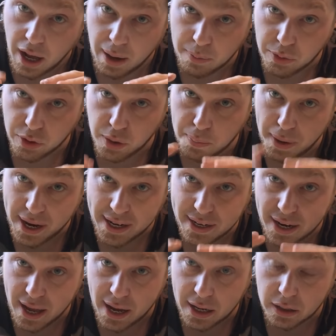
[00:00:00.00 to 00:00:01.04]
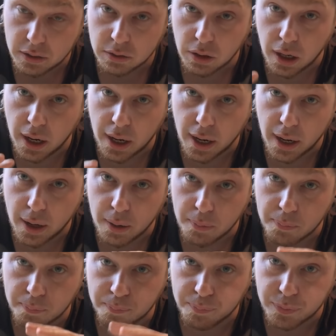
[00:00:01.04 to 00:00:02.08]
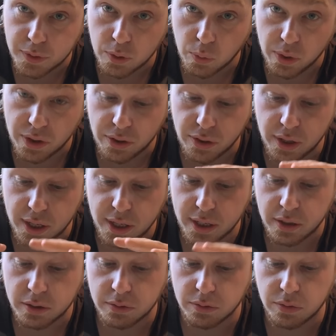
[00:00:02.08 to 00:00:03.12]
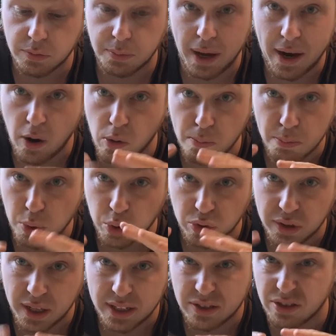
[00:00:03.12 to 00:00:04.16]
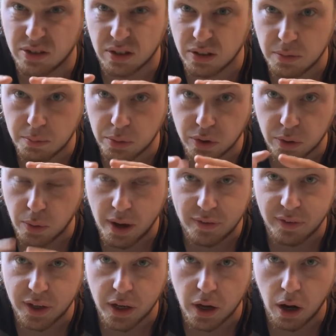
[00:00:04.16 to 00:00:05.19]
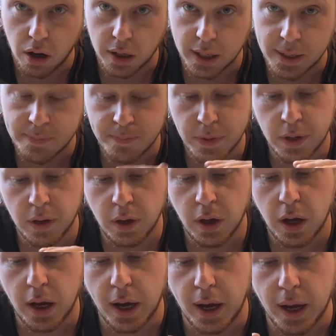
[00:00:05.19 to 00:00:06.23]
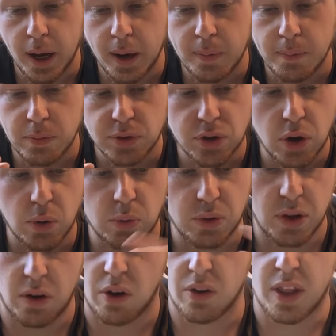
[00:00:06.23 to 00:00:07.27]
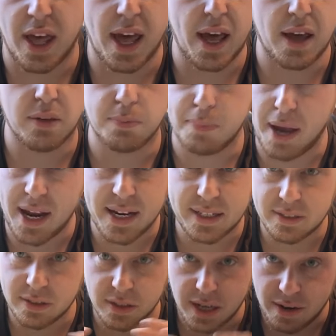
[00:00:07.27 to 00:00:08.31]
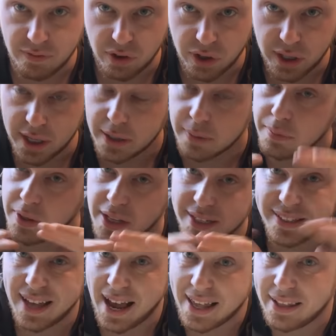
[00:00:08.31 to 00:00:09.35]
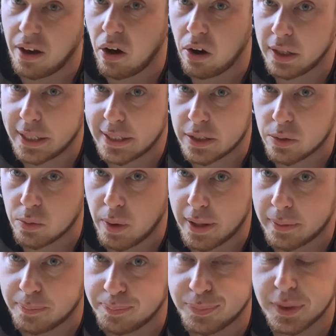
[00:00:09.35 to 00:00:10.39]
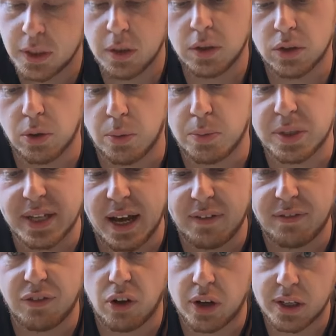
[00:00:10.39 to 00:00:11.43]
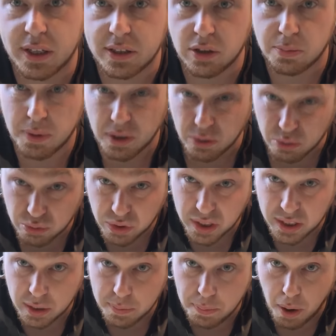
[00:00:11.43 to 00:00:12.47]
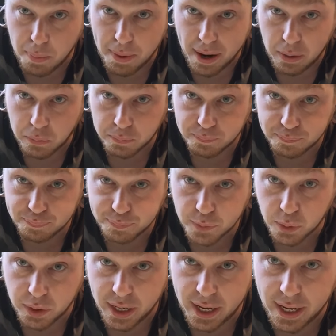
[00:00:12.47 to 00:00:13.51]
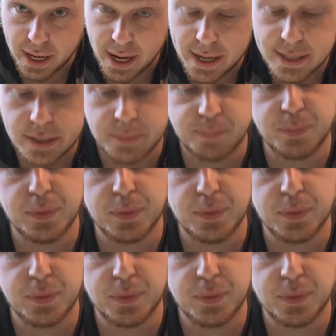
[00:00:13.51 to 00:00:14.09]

I'm going to paint that um, with the my own mud, that Stirland mud or whatever you call it. Um, so on their base and everything, and then tie that all in as well. So when we start flocking this up, it'll really pop out. Okay, guys?